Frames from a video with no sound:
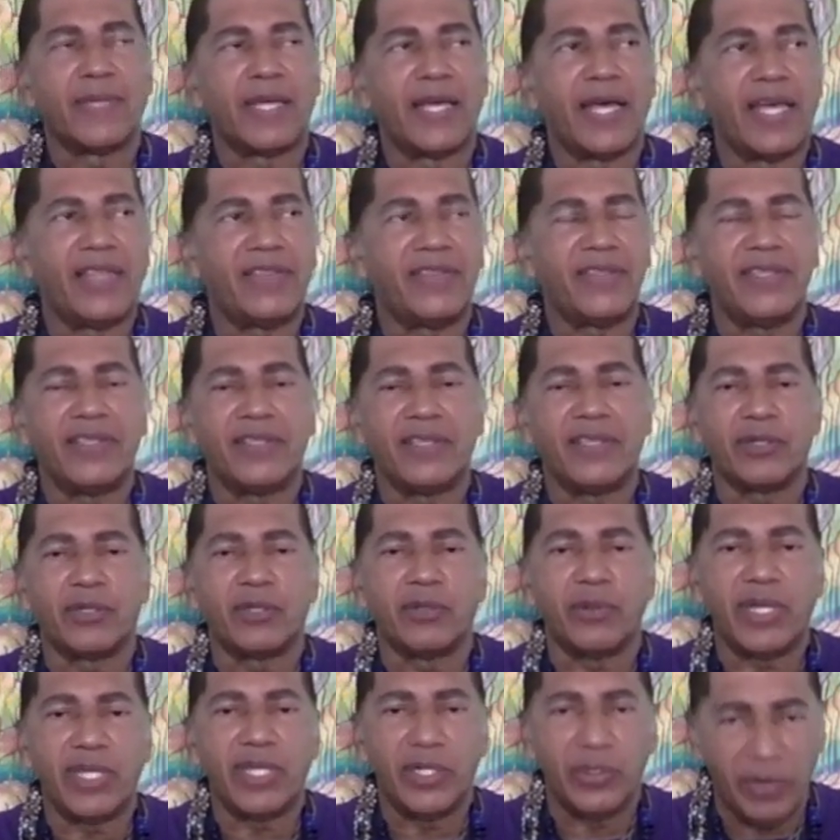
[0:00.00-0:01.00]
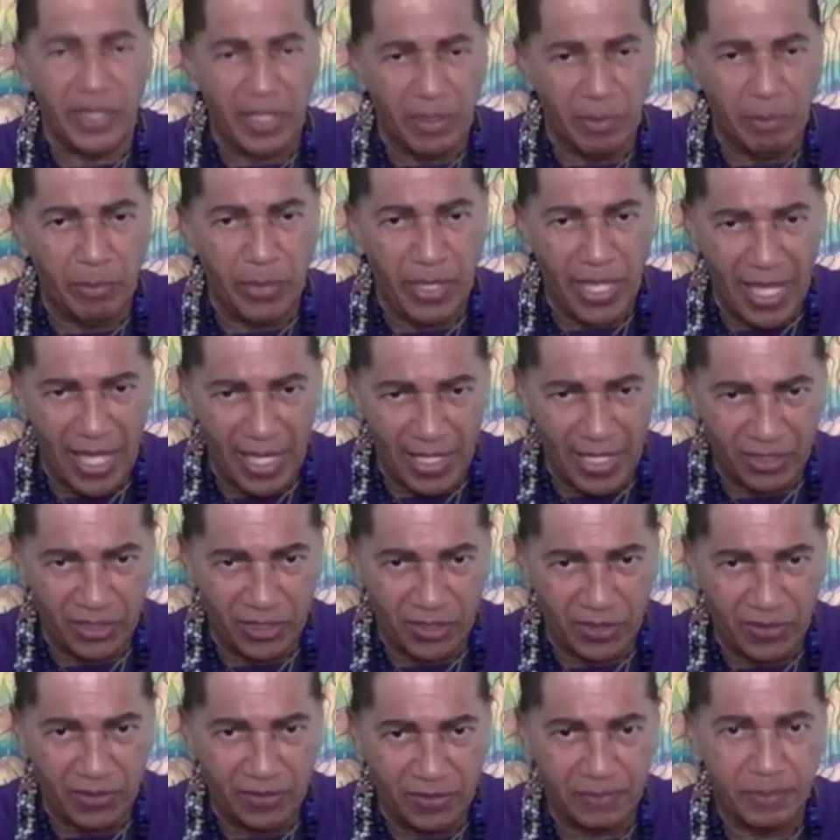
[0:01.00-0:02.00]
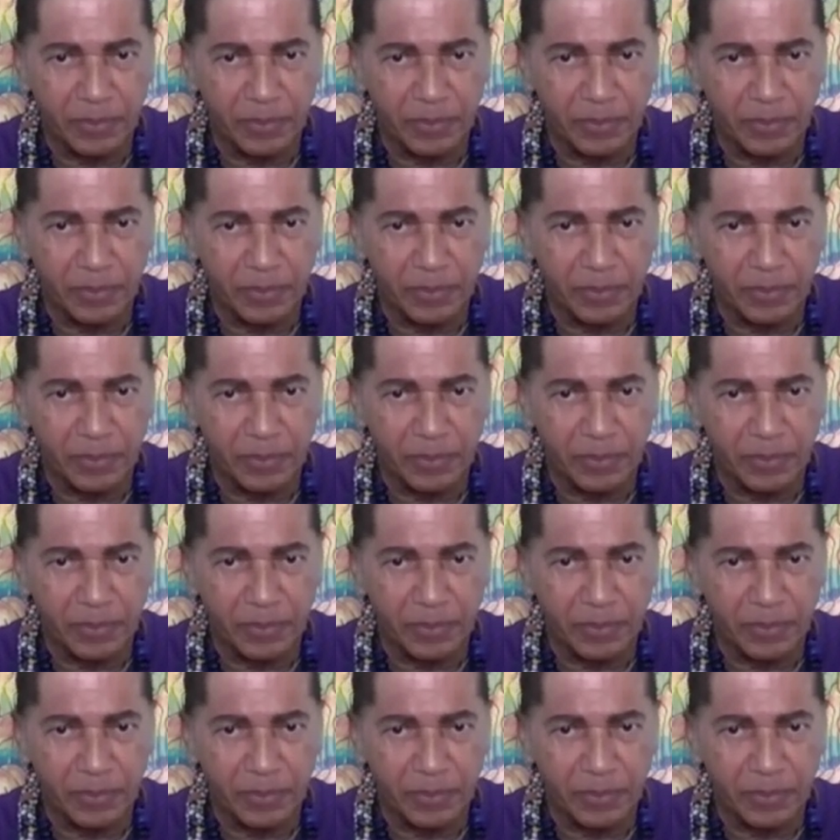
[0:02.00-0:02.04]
I think, a greater impact.